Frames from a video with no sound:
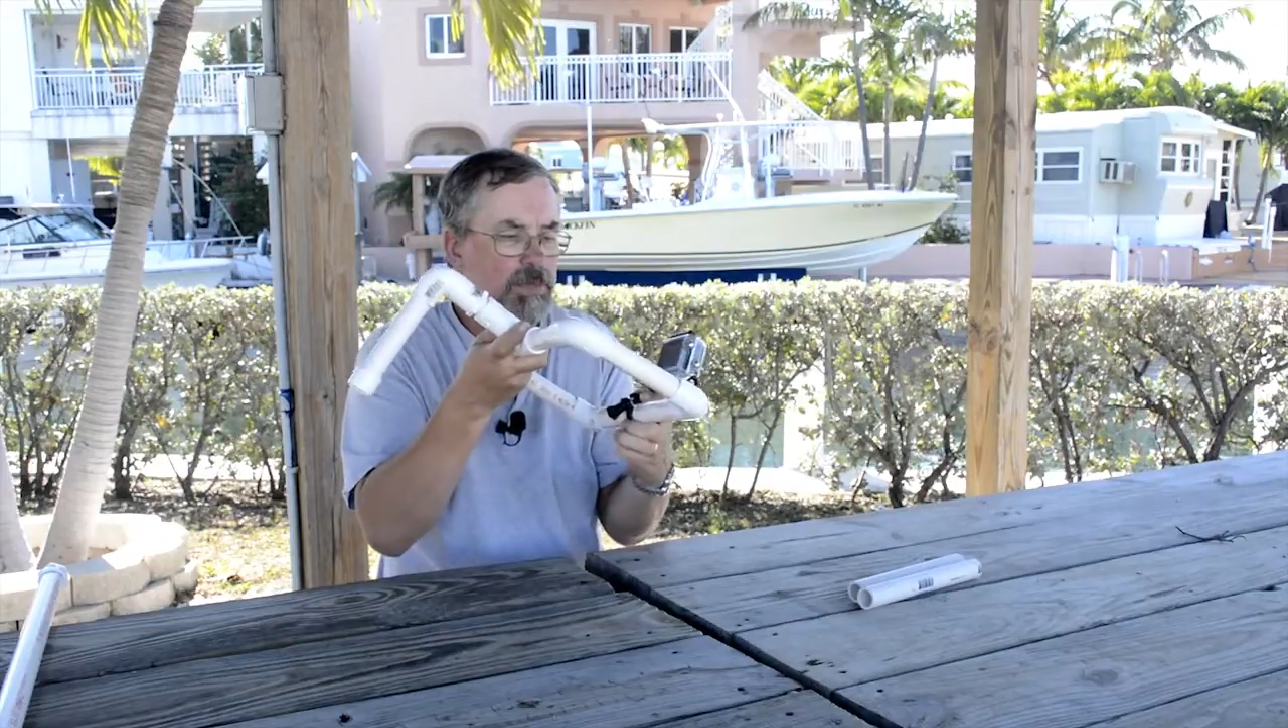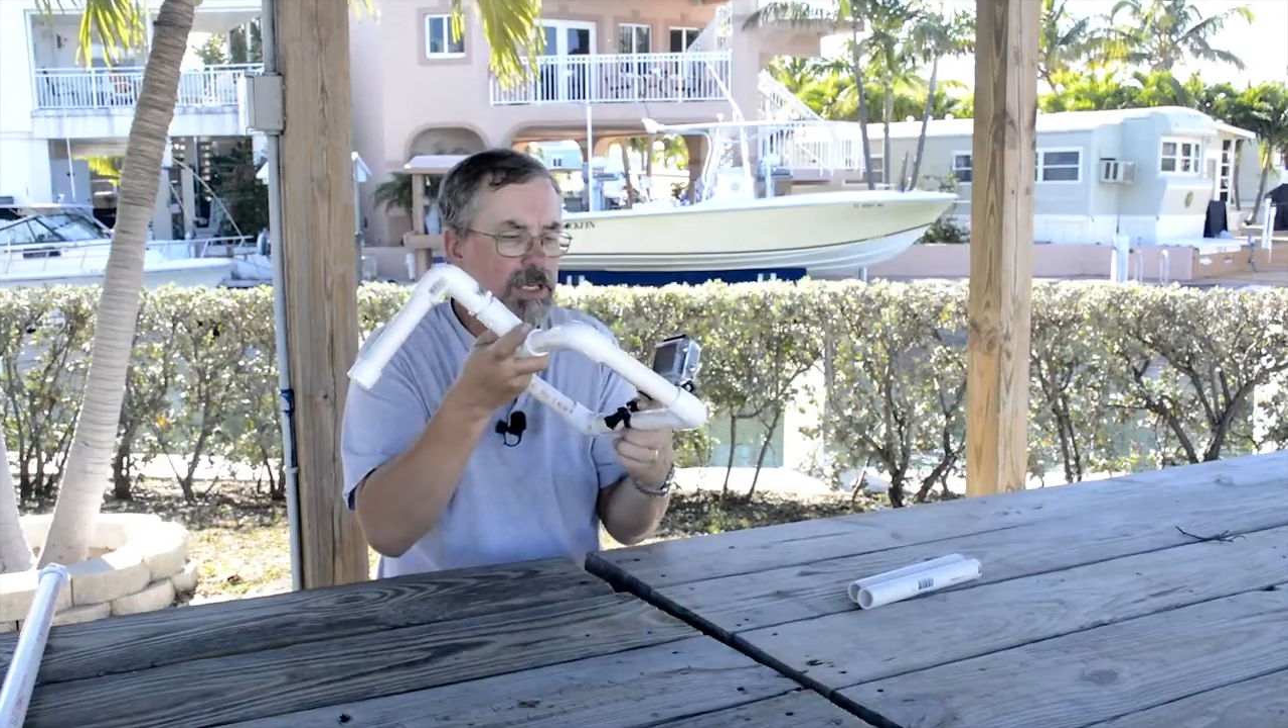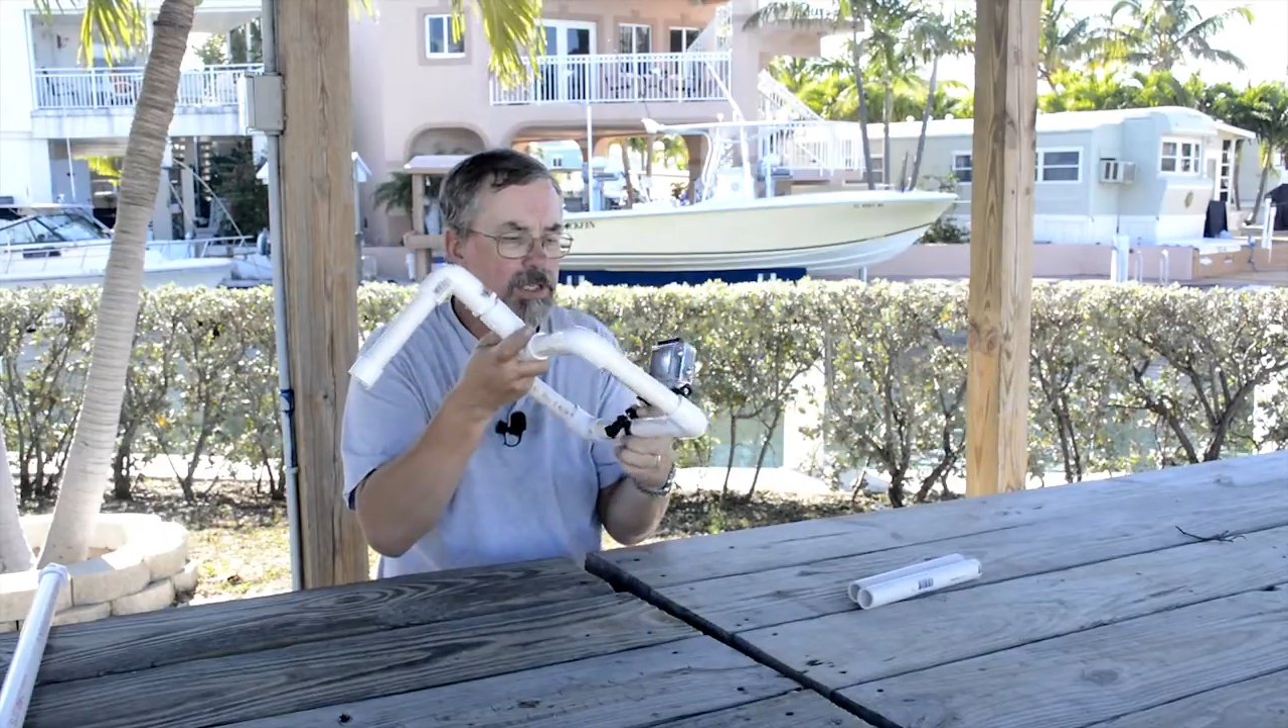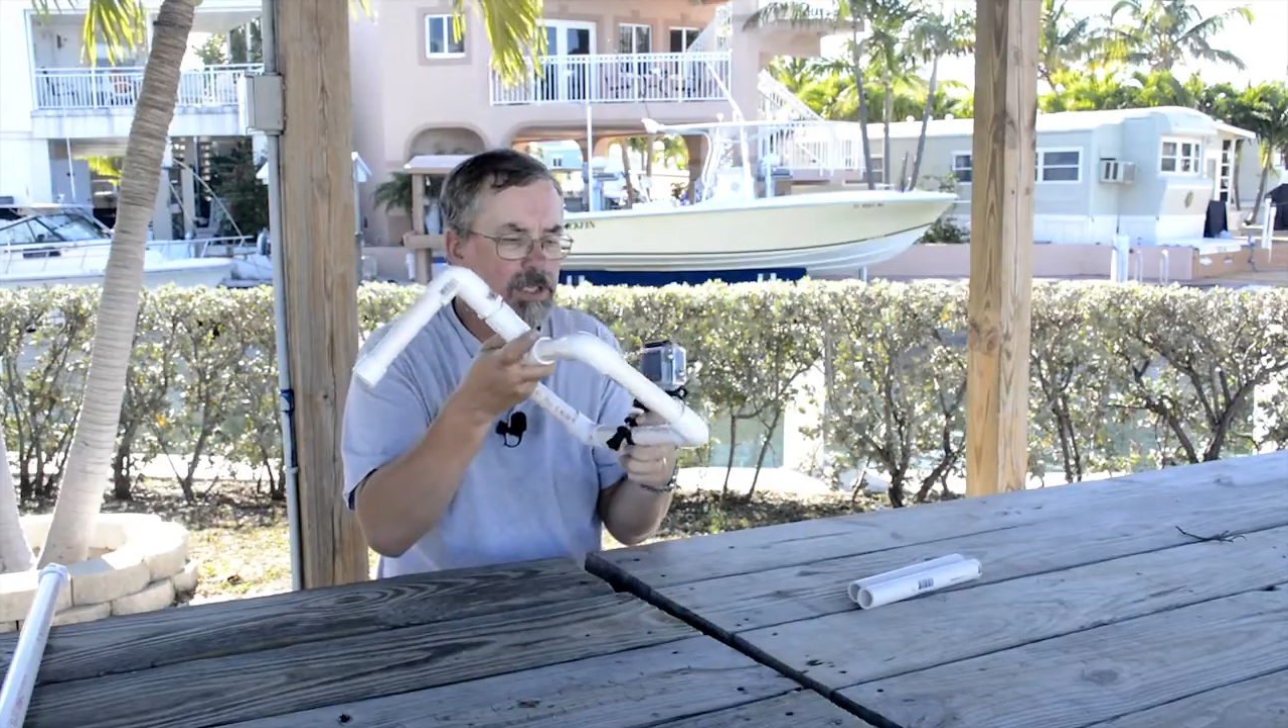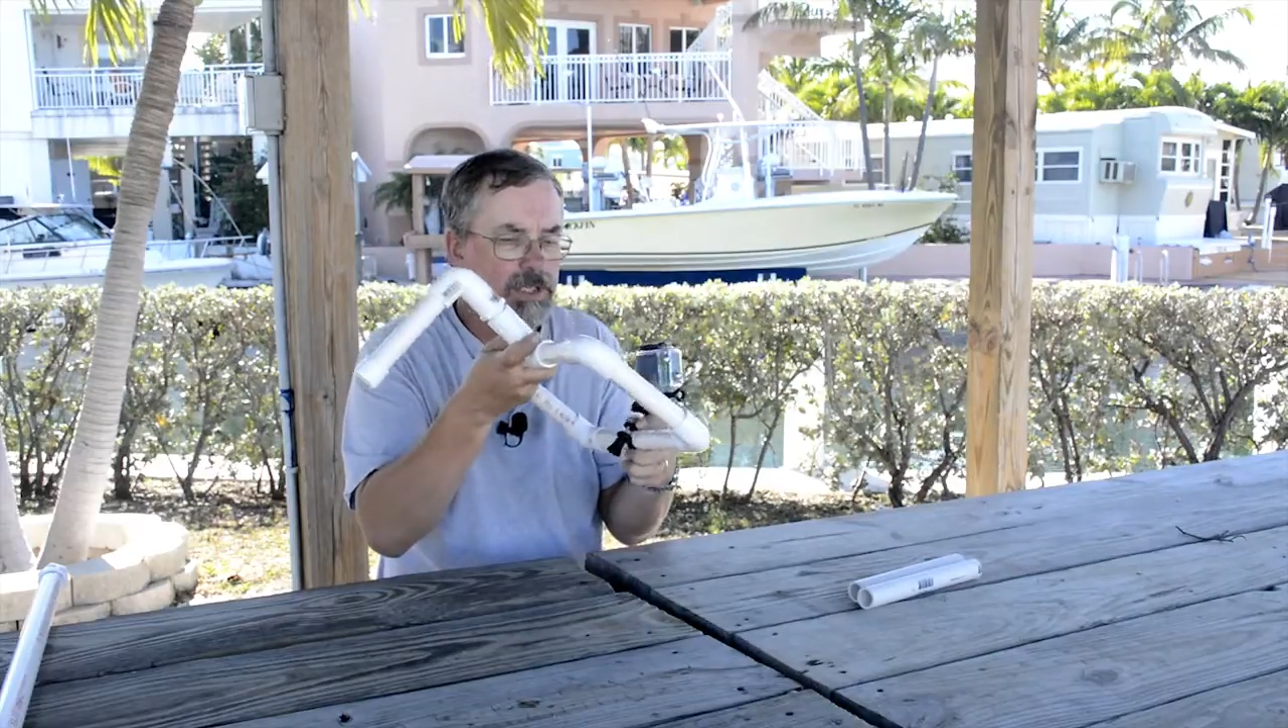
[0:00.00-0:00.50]

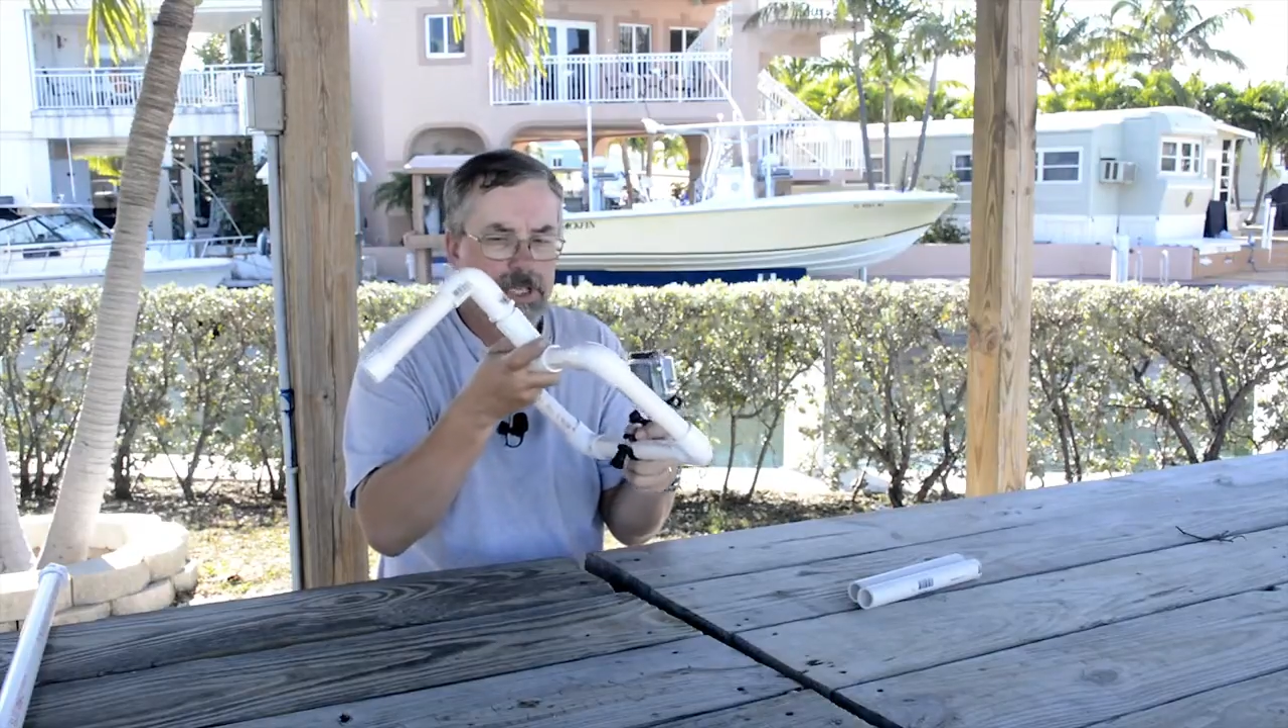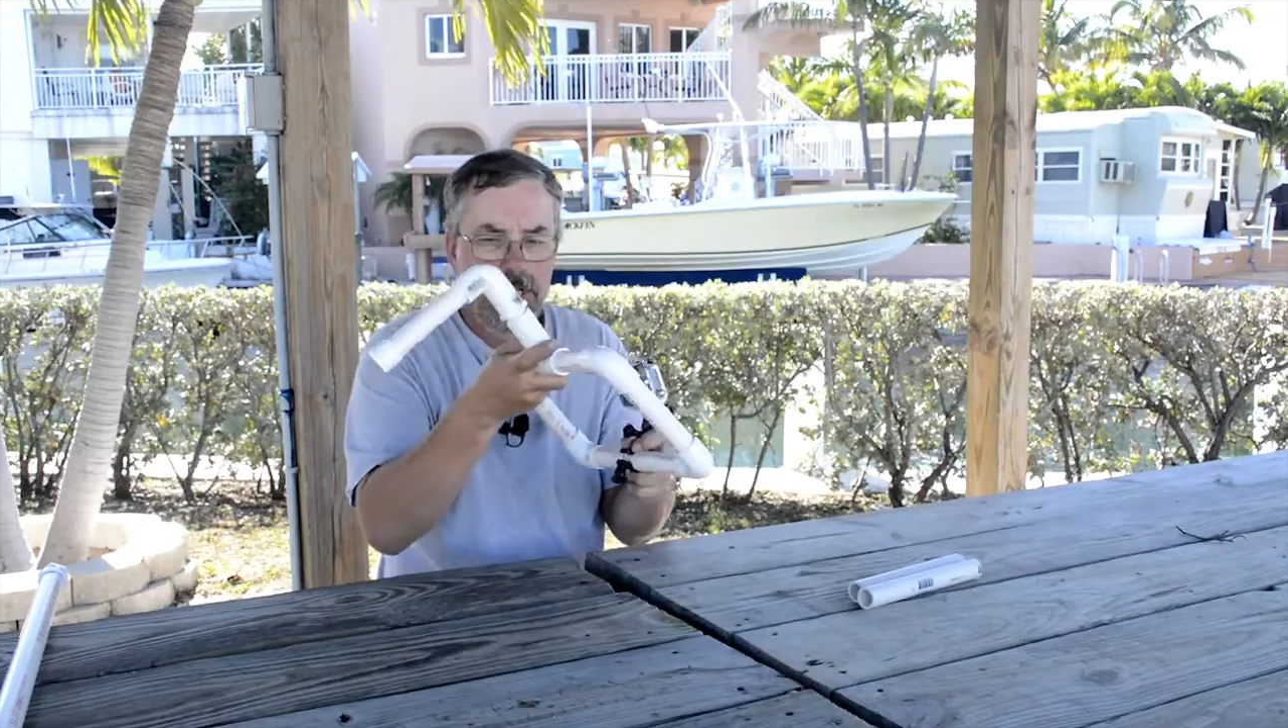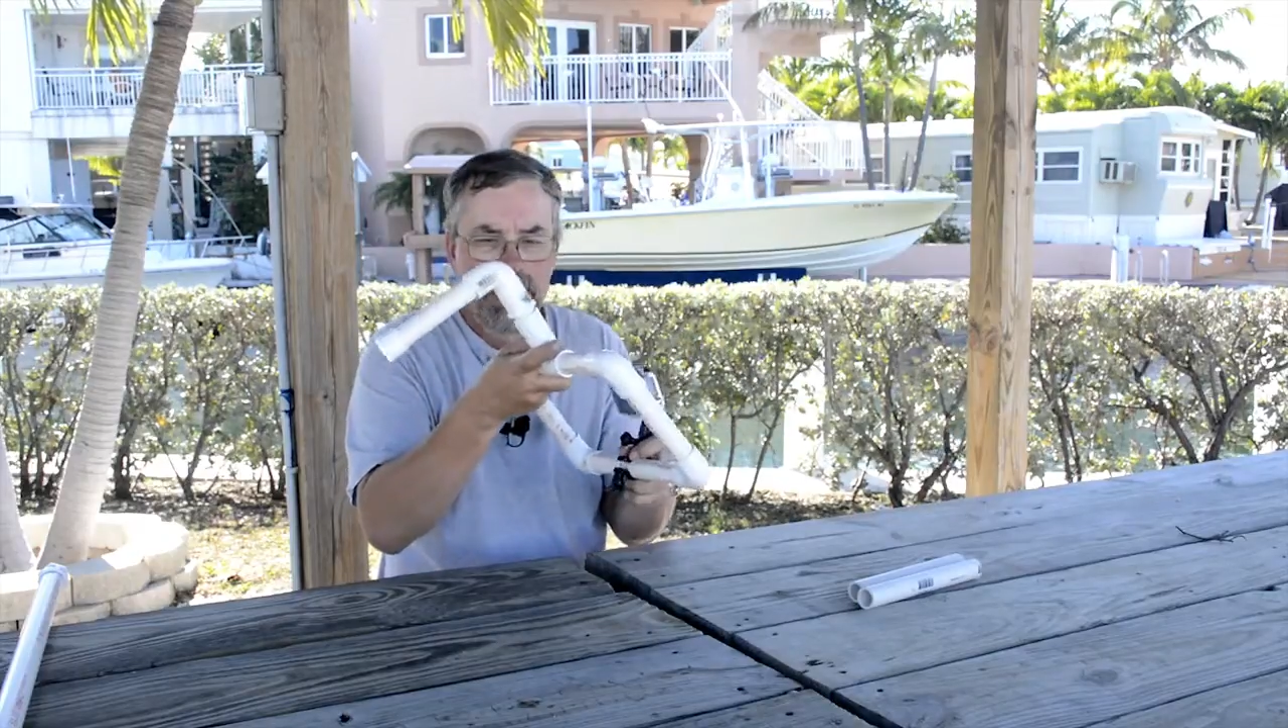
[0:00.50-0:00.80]
pieces.